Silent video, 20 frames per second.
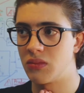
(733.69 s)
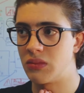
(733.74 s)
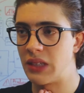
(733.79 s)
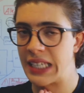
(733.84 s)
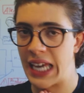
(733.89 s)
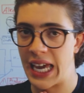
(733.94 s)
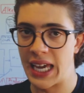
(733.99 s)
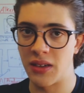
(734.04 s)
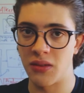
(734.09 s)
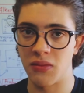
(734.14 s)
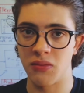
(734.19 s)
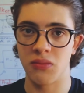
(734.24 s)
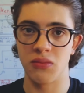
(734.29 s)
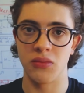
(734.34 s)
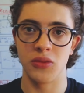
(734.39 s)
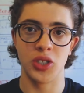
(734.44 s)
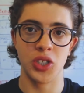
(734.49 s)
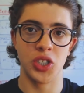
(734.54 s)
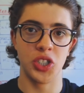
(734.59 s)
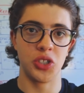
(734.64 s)
Again,
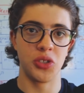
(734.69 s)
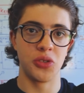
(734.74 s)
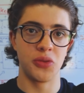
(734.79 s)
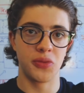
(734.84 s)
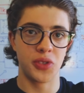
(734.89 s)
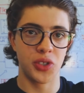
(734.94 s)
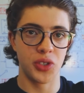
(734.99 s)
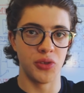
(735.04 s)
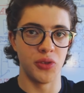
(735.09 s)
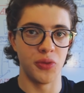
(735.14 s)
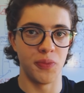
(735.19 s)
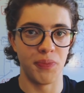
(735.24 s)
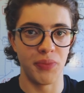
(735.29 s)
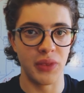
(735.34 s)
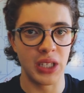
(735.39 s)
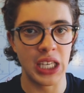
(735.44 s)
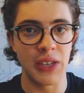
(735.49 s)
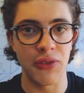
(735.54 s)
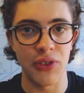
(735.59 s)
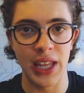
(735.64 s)
to
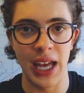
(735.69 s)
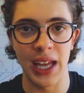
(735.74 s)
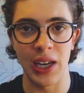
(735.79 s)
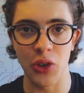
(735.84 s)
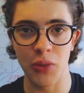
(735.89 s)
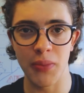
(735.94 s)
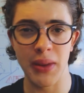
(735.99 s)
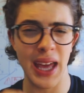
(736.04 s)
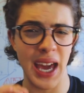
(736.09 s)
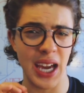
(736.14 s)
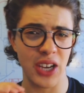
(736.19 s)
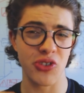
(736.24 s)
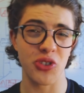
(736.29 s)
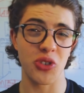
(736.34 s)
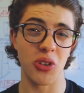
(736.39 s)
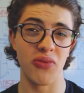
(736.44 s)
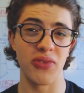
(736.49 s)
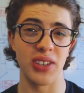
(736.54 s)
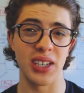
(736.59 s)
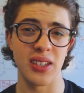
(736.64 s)
give you that little bit extra
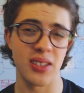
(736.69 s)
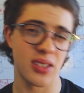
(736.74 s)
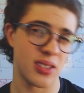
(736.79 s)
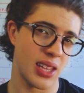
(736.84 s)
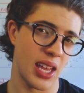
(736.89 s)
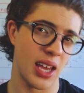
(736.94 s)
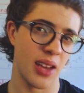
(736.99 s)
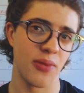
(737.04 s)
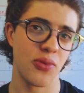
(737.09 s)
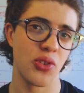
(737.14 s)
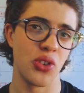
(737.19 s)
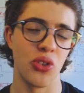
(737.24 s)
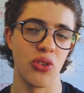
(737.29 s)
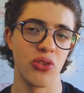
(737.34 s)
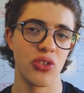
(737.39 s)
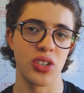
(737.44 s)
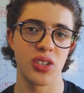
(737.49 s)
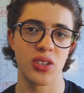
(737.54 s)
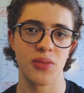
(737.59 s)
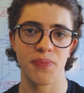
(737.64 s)
confidence that you're
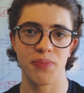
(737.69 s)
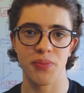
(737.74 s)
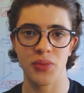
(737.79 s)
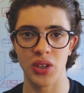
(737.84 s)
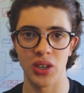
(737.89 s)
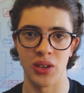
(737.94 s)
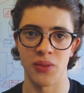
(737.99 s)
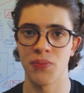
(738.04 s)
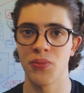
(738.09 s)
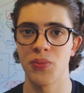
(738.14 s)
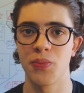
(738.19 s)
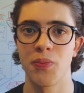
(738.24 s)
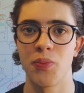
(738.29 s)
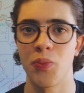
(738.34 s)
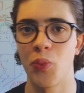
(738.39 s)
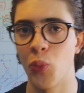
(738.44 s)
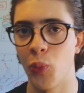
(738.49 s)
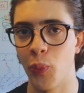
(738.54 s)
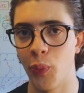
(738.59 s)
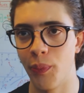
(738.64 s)
not just gonna
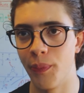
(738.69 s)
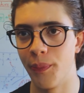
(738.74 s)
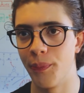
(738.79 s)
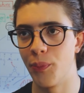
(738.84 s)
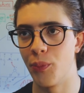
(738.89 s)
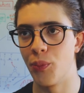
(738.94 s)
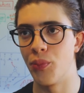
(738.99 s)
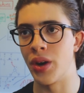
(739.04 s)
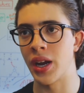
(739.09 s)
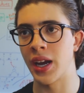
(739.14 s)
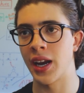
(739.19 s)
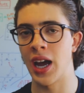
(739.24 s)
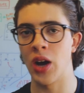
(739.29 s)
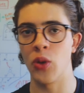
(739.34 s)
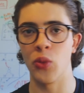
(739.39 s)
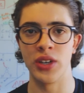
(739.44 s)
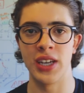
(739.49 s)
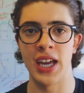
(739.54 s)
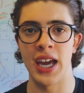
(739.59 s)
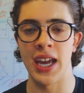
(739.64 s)
bring it
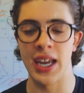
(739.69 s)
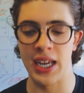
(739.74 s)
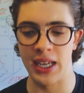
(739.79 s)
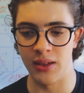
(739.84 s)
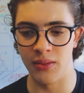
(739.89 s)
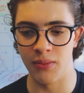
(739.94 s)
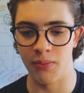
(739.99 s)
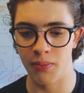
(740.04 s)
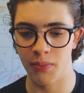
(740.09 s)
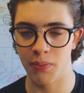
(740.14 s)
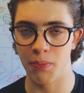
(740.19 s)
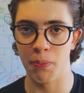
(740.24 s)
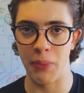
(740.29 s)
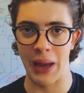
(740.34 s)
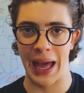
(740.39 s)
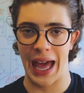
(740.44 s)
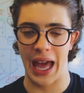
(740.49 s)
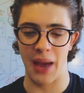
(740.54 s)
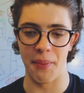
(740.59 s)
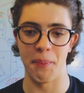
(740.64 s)
out one day and
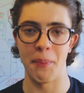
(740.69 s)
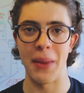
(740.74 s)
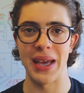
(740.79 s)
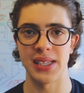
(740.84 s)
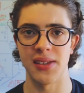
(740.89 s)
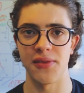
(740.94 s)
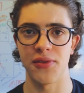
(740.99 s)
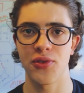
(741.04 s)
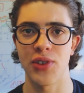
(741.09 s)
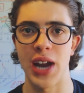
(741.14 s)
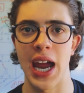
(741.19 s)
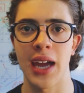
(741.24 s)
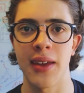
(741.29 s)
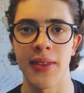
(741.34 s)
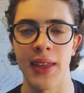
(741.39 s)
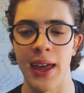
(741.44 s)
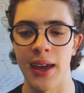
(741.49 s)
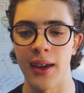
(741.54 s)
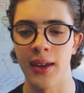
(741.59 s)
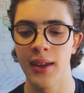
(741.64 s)
bam, massive crack
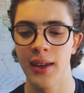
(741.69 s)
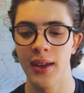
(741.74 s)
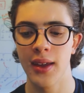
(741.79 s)
there.